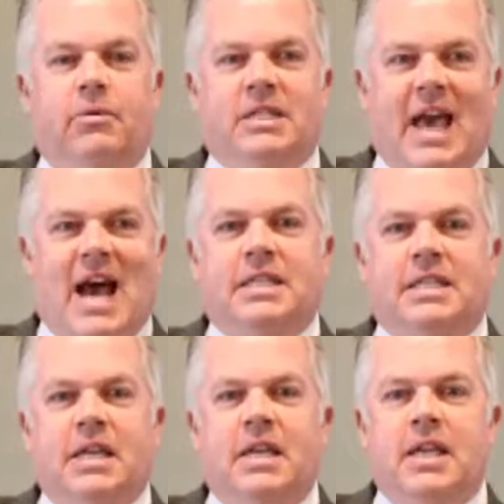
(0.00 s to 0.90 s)
was
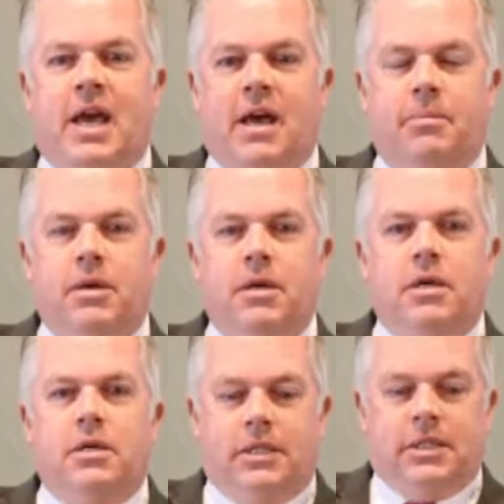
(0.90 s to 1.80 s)
asking them
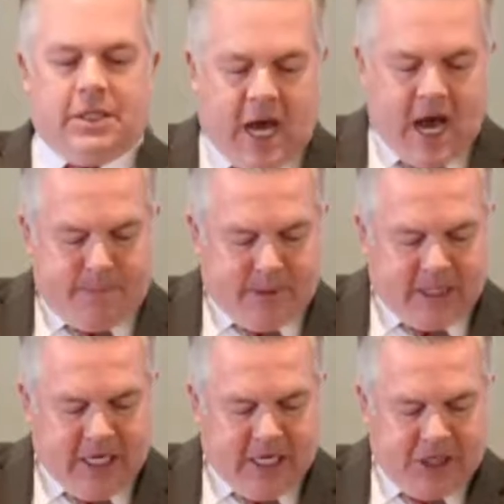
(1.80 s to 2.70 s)
to stop
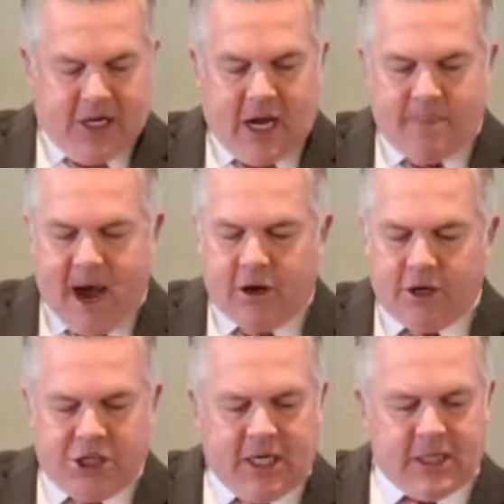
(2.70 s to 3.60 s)
teaching
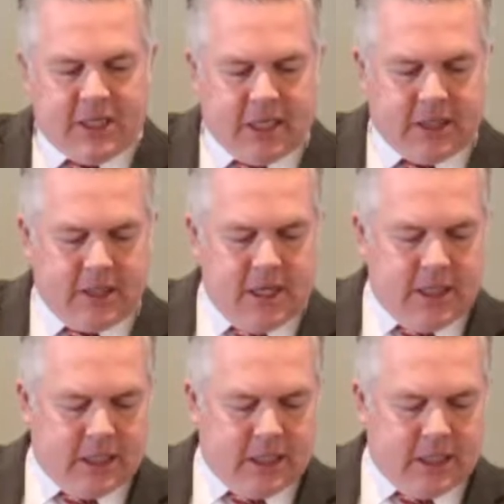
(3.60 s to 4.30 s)
about Jesus,